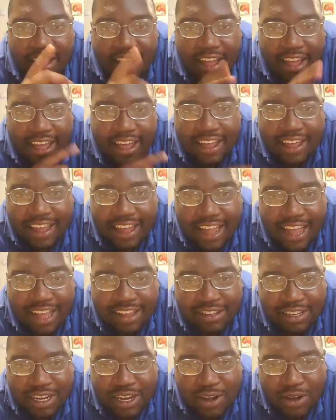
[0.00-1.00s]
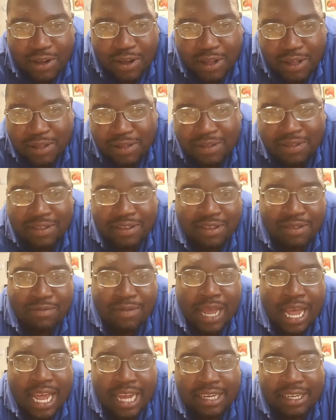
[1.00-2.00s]
Hey, how's it going? It's
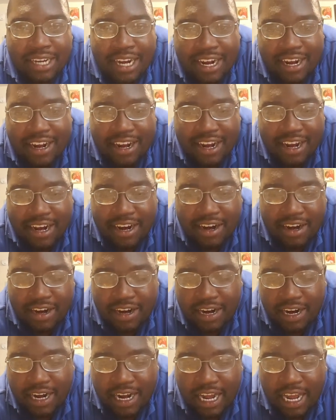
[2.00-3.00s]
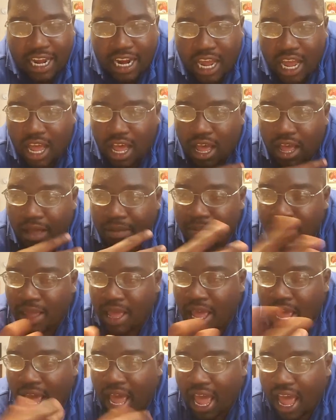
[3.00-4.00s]
Bass Shaker here, and I
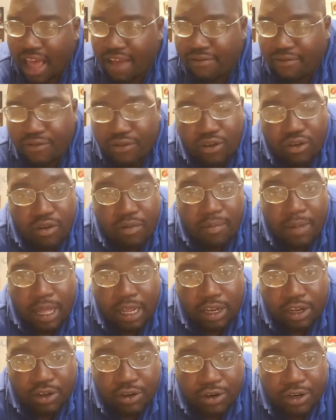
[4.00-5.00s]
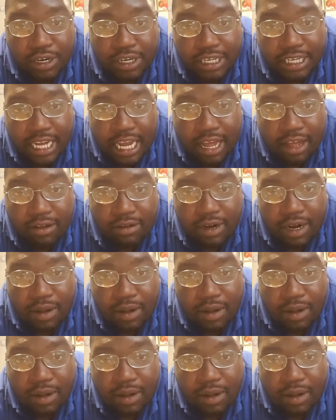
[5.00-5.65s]
have a few of my lures out.